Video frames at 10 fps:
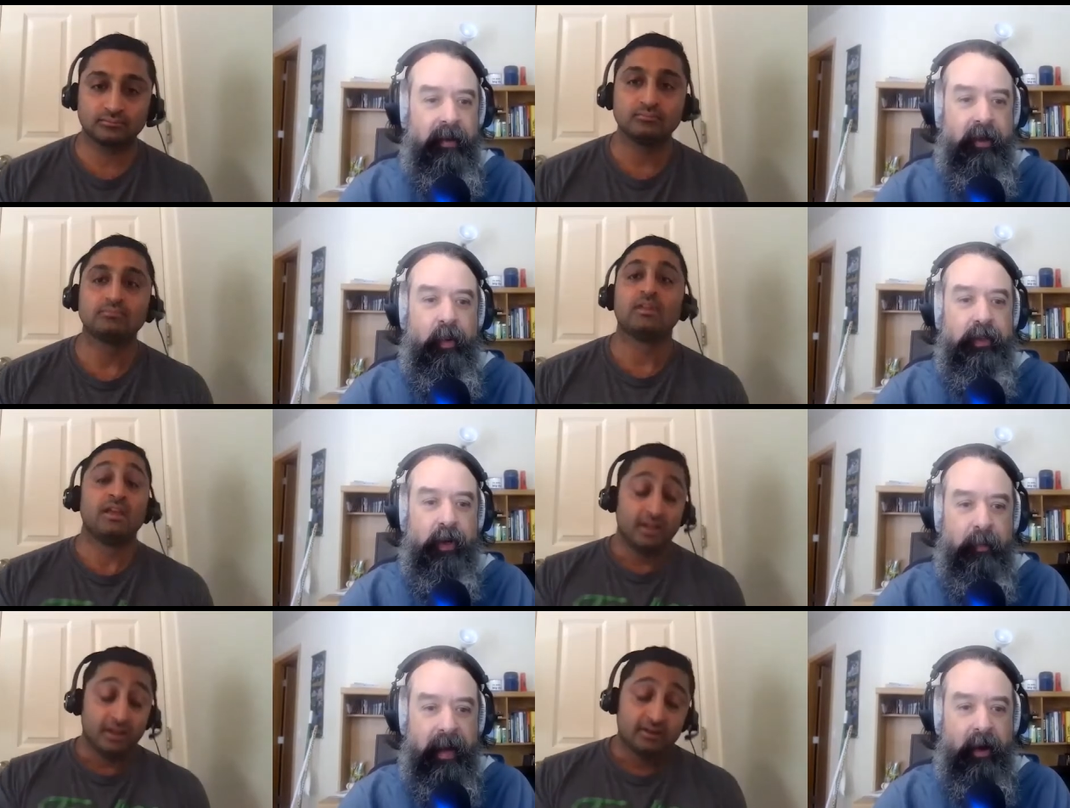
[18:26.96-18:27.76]
Speaker 1: You can always
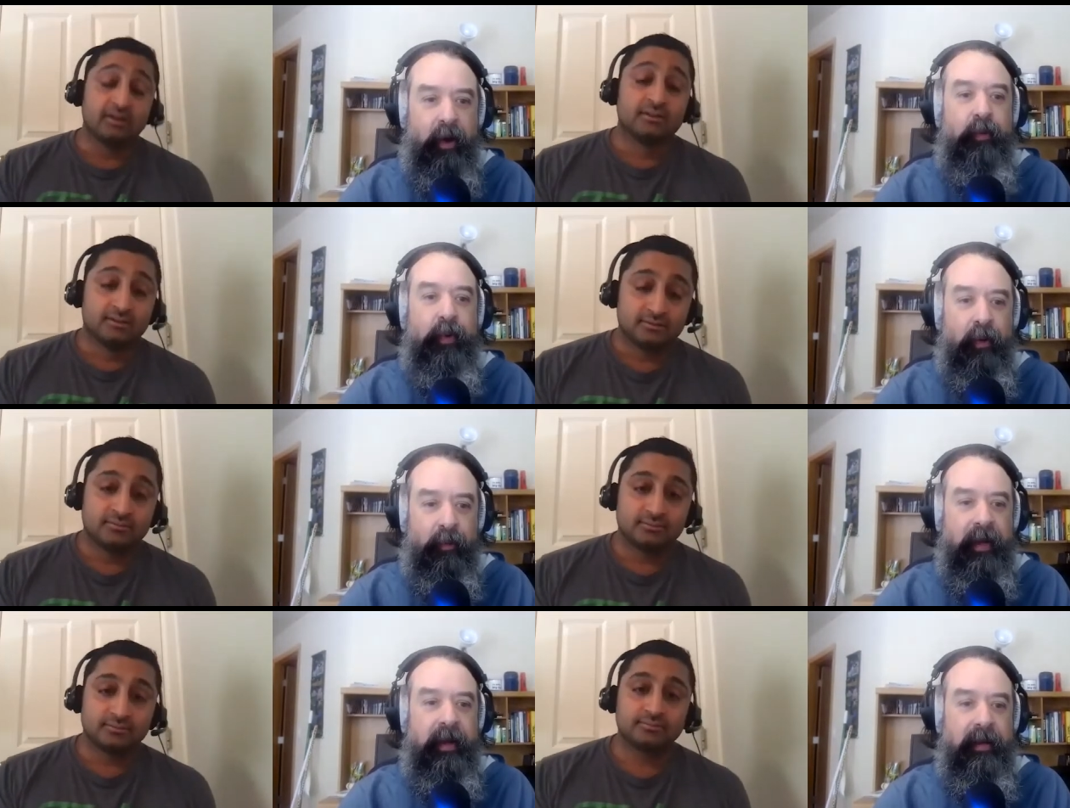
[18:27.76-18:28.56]
go back over and over
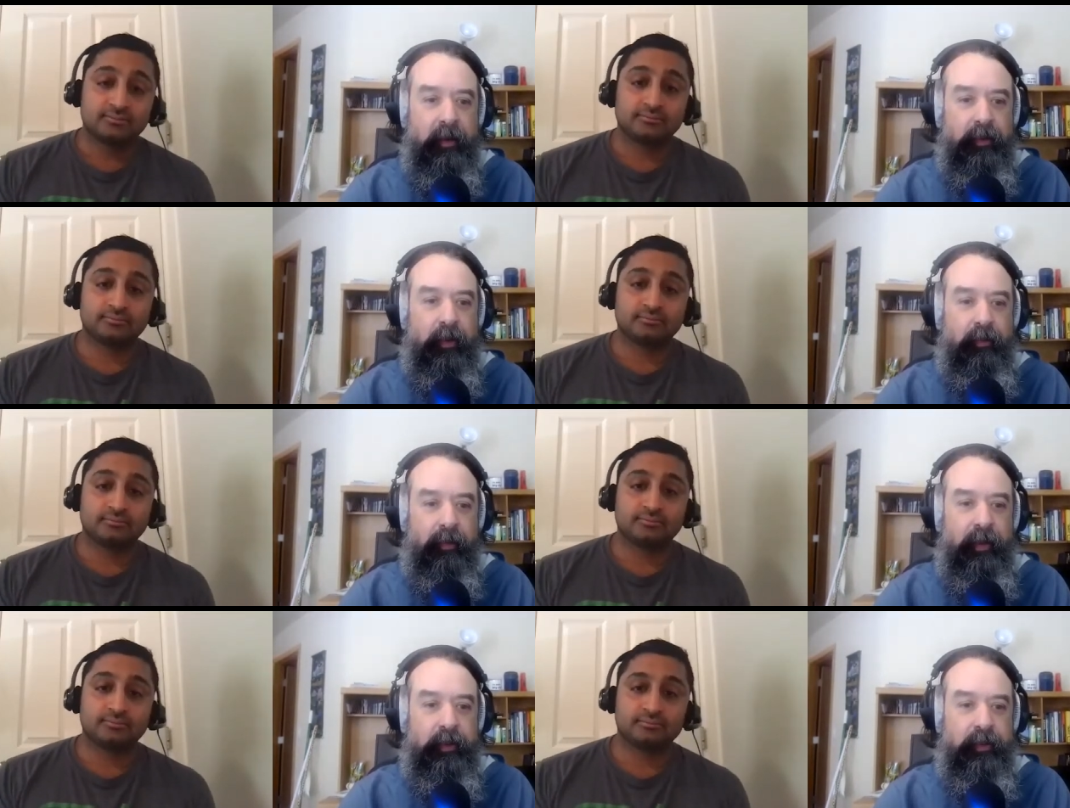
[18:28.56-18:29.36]
again and use their
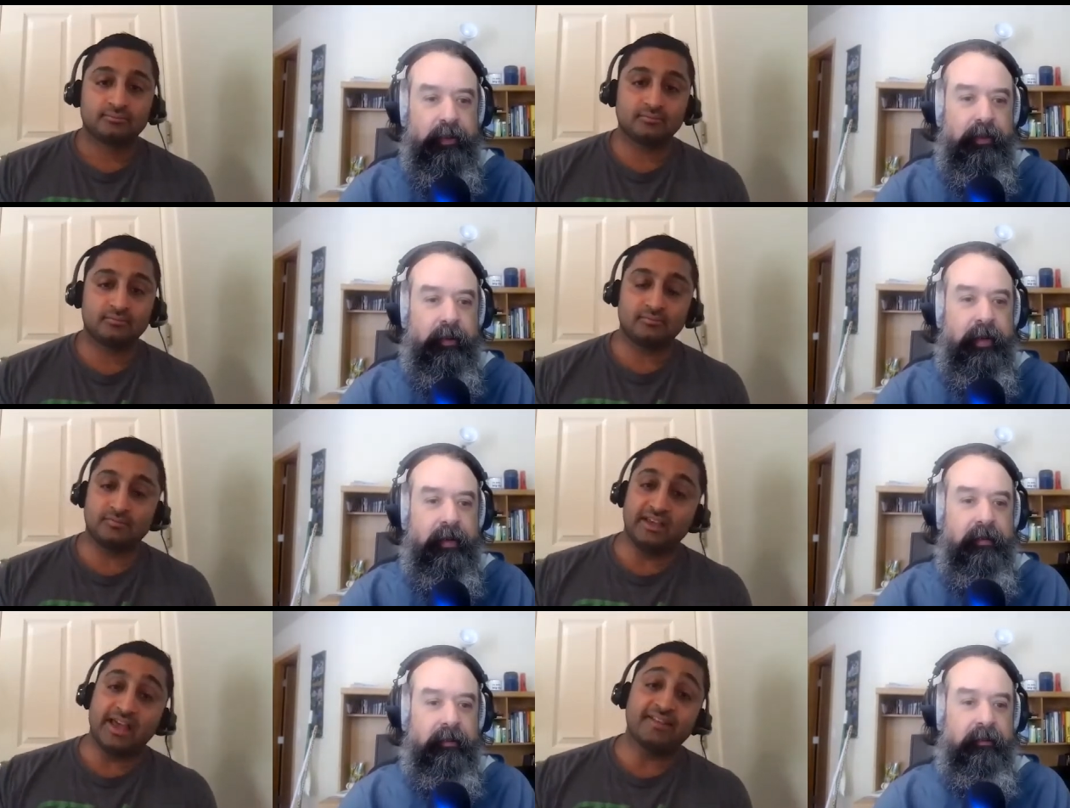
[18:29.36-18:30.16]
resources, correct?
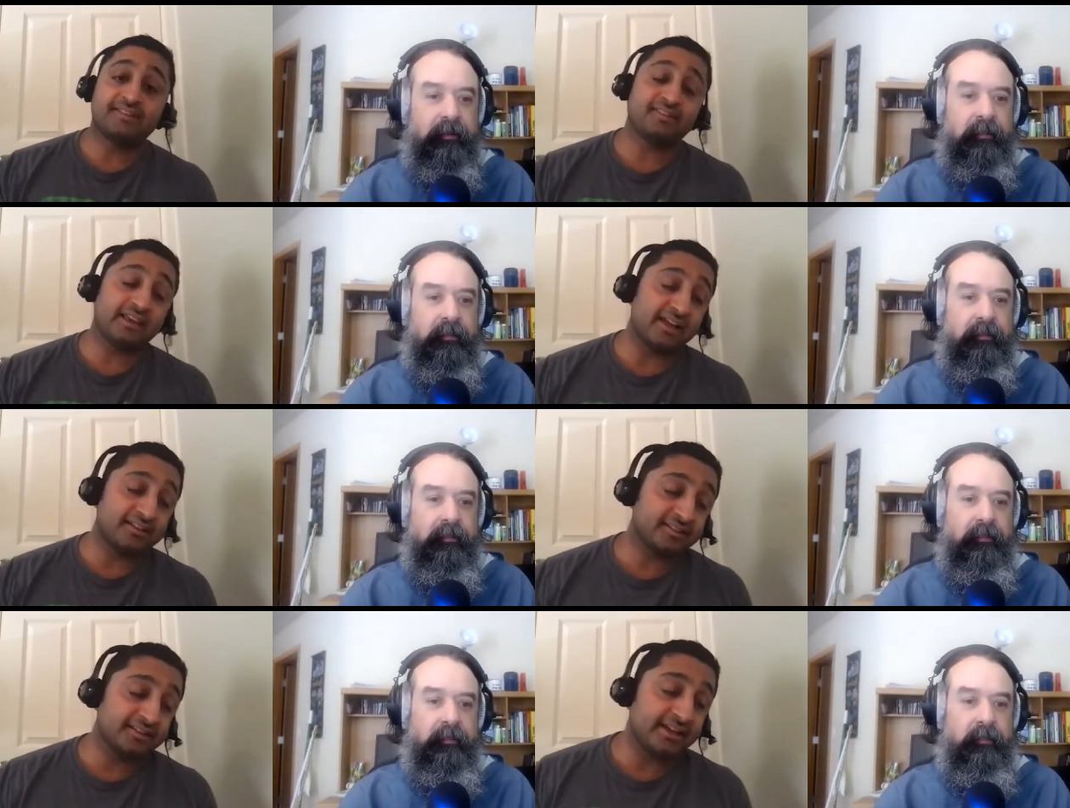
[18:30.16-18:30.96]

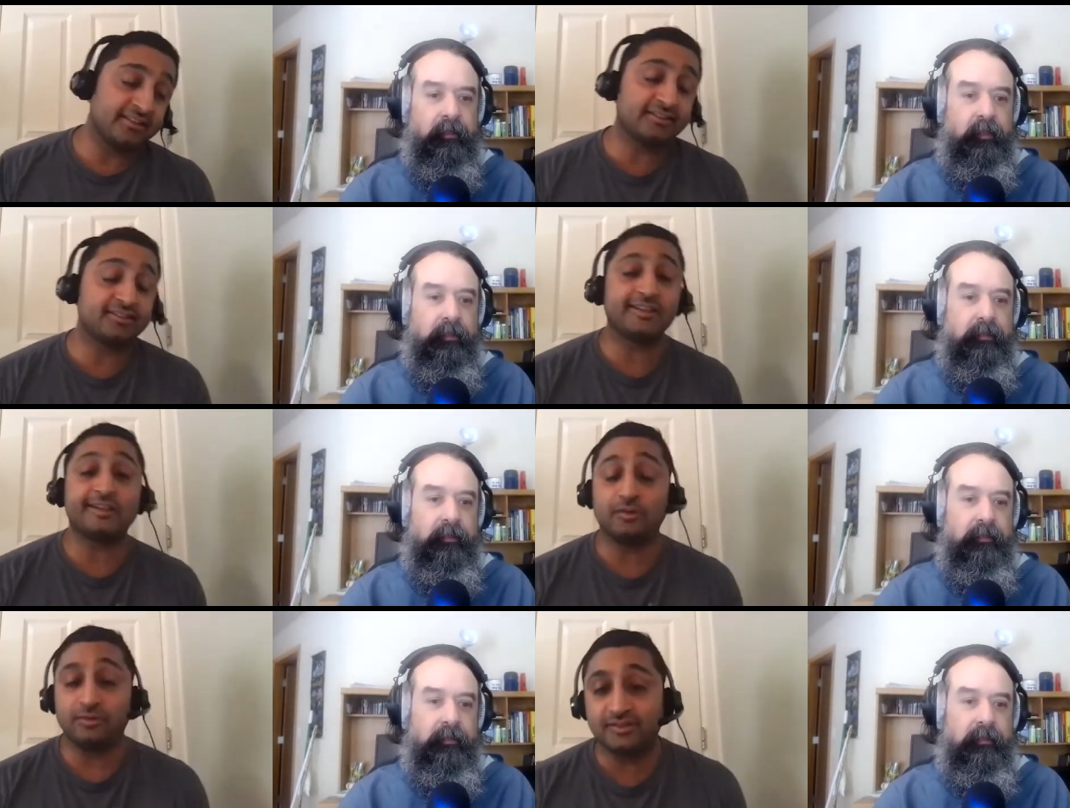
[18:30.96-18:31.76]
Speaker 2: Yes. And that's
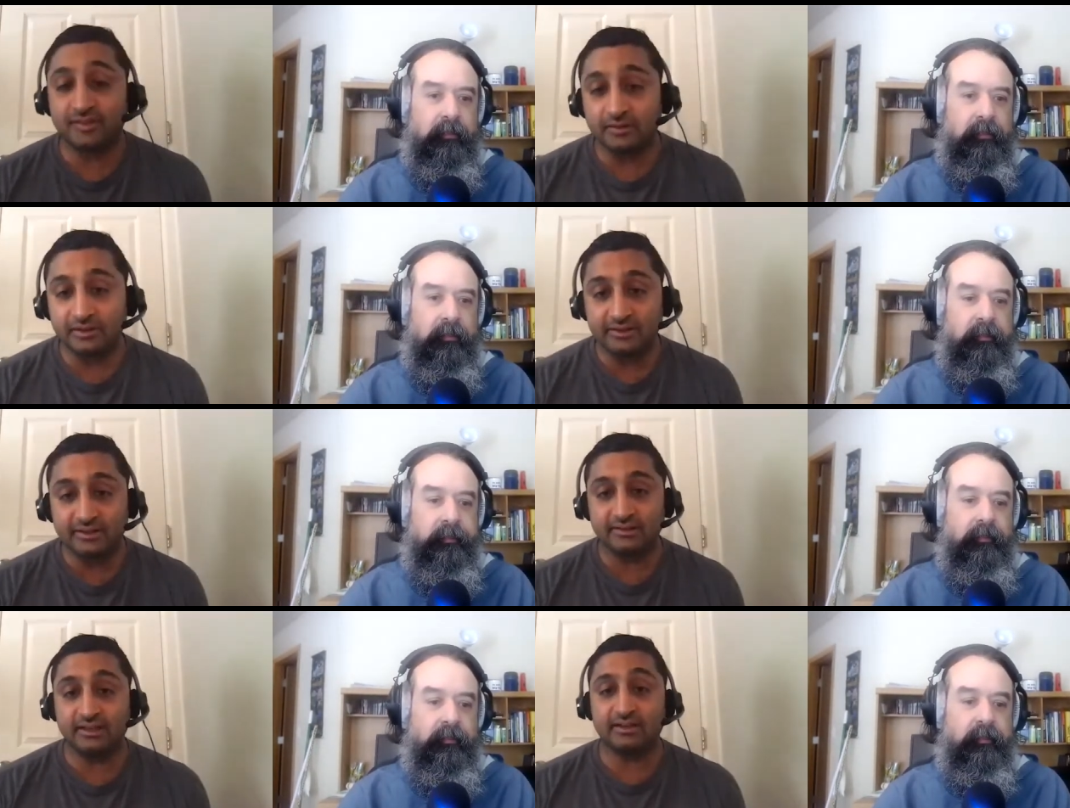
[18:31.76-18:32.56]
huge. So you
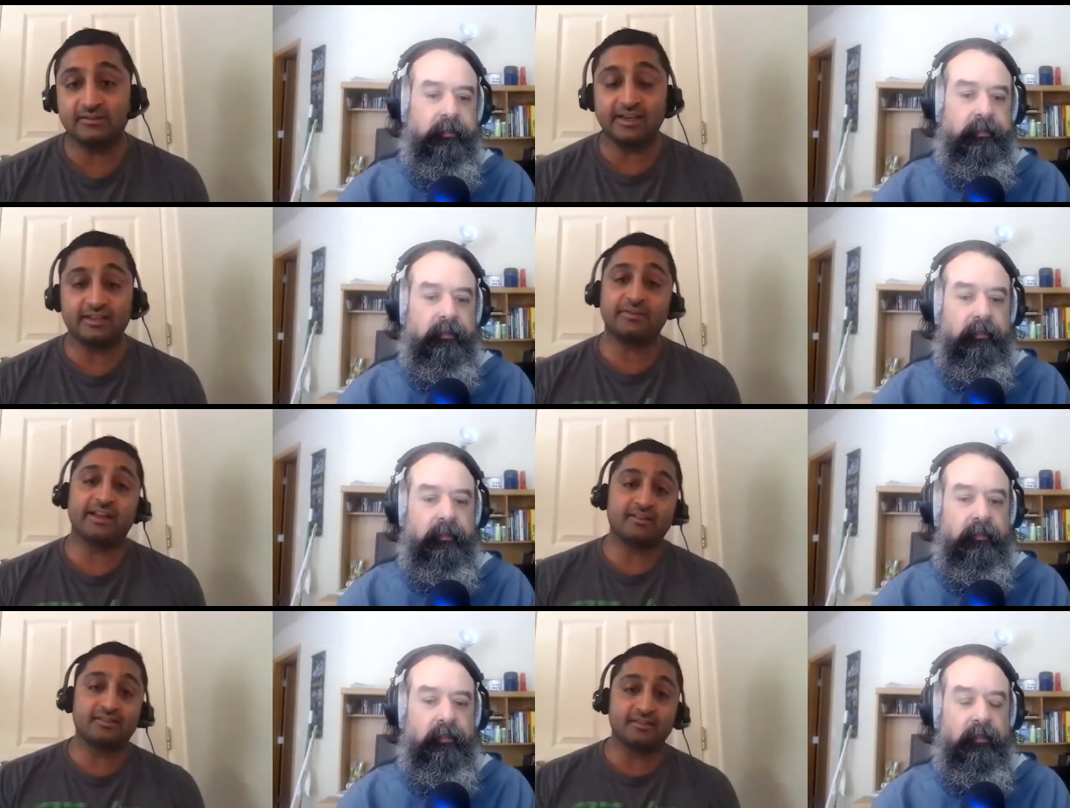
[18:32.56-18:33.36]
can, take
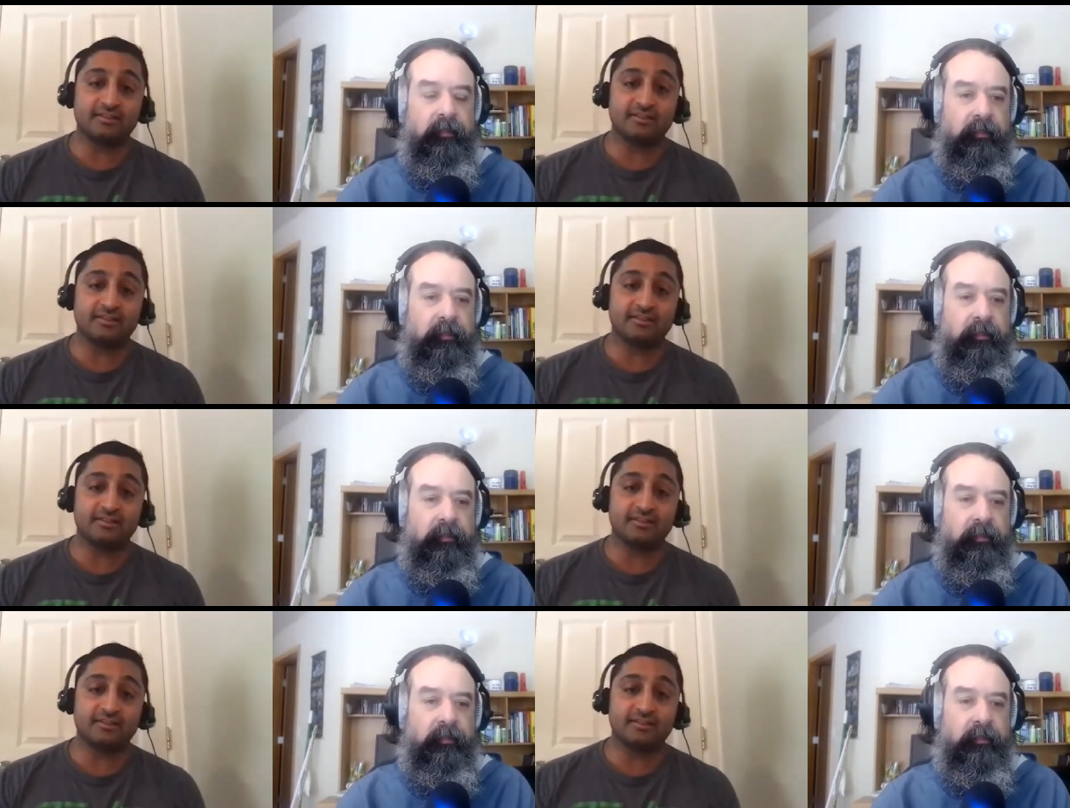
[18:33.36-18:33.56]
advantage of